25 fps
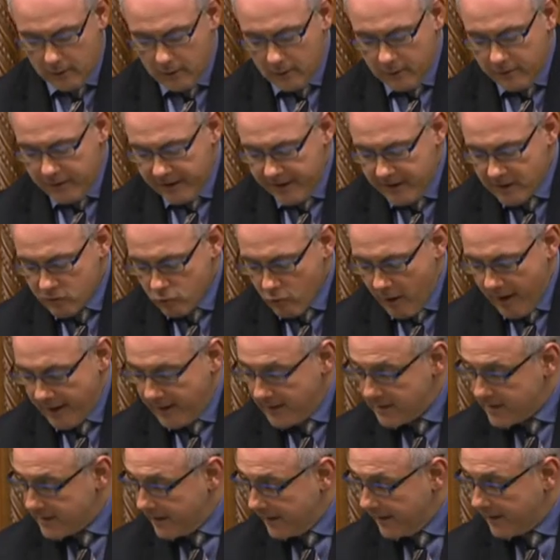These
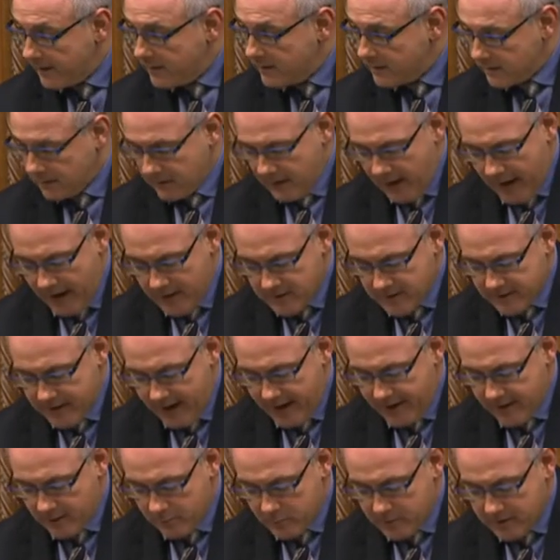ratings, as they
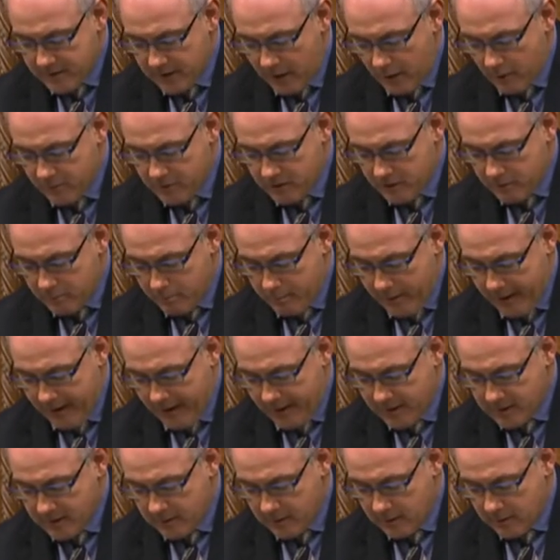themselves
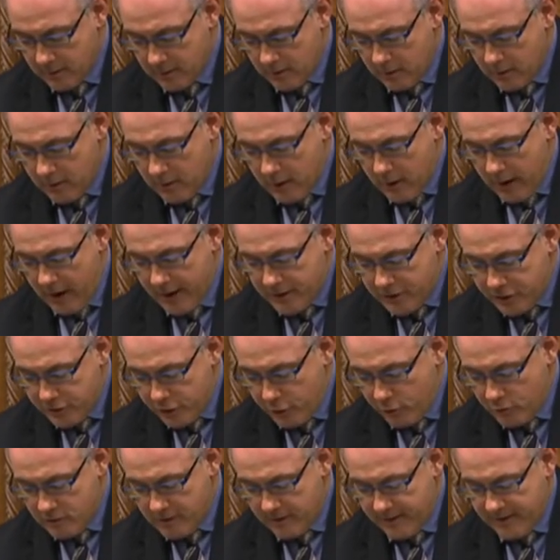admit, are
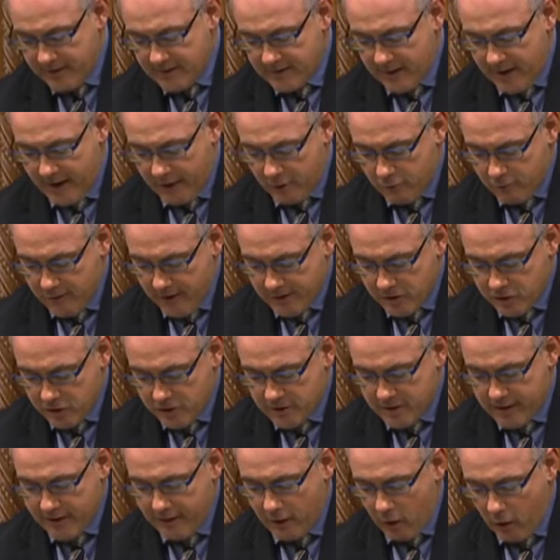due to these
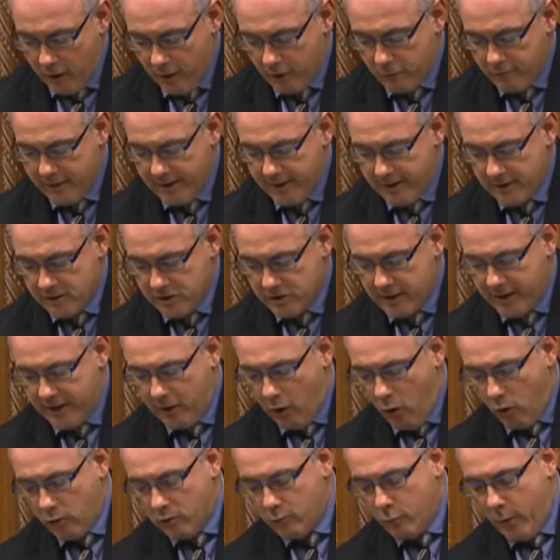egregiously
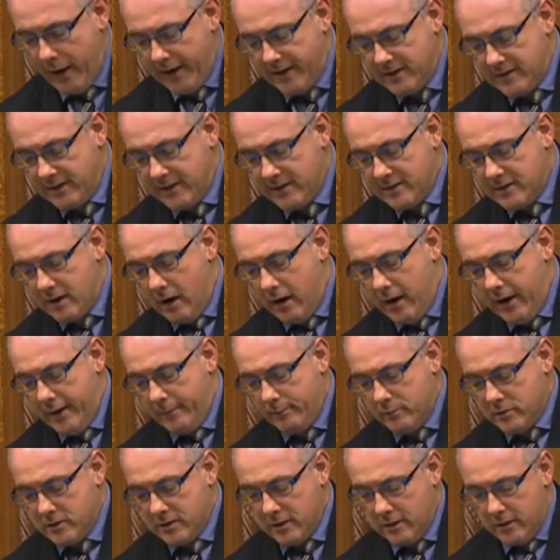long waiting
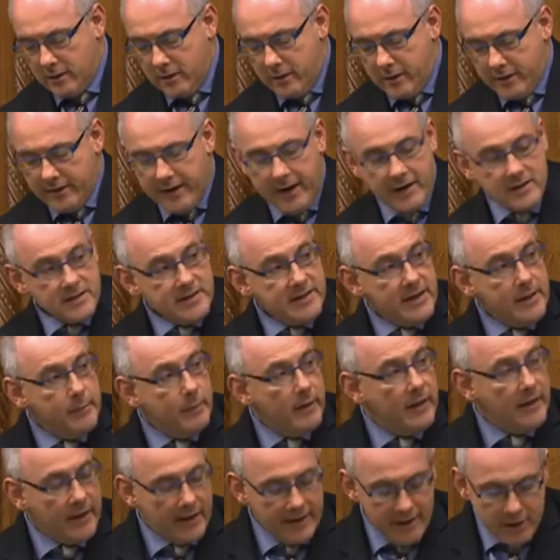times, yet
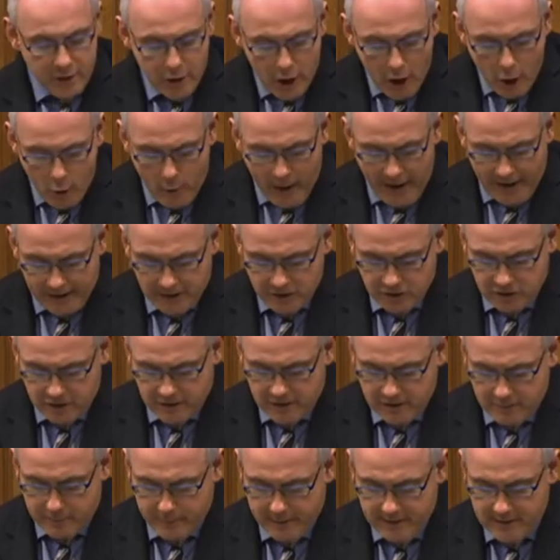seemingly no action
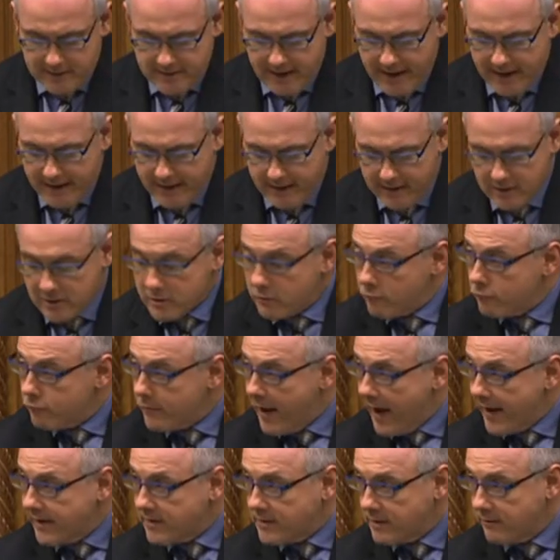has been taken to
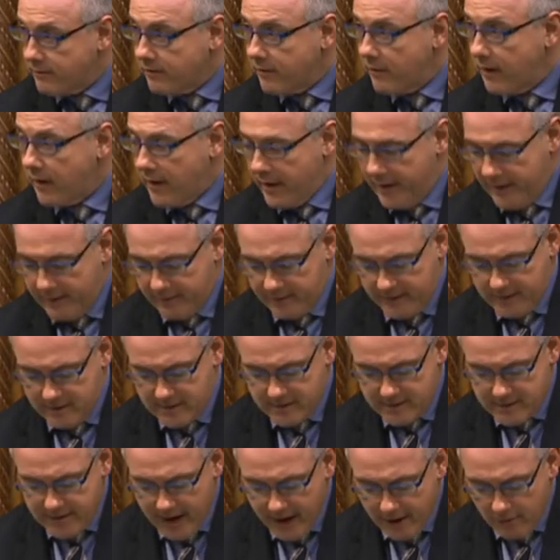rectify this
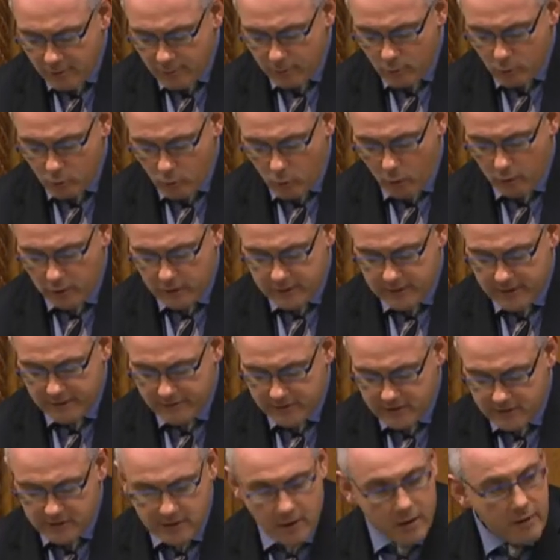terrible quality of
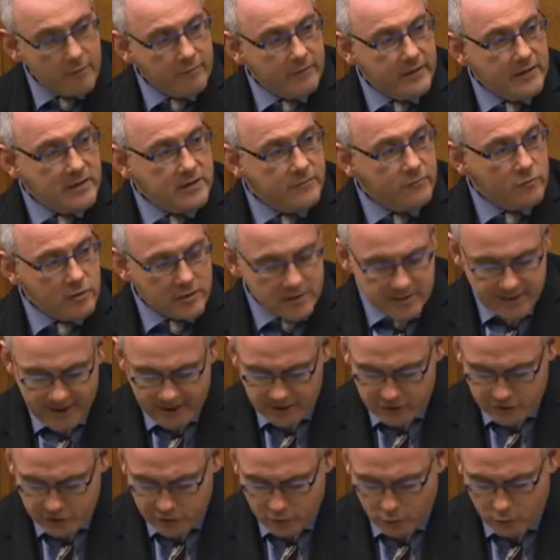service for
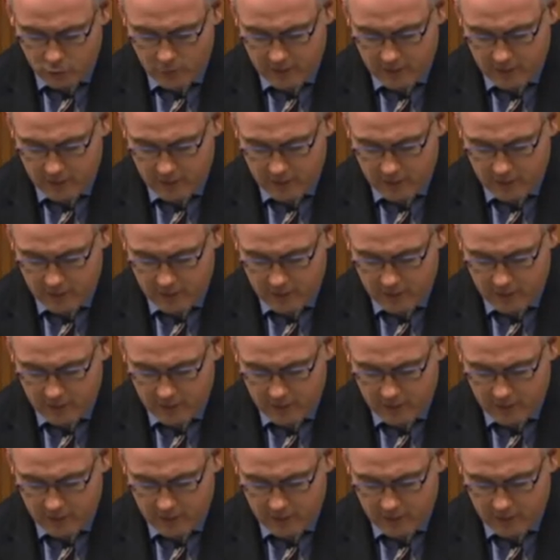essential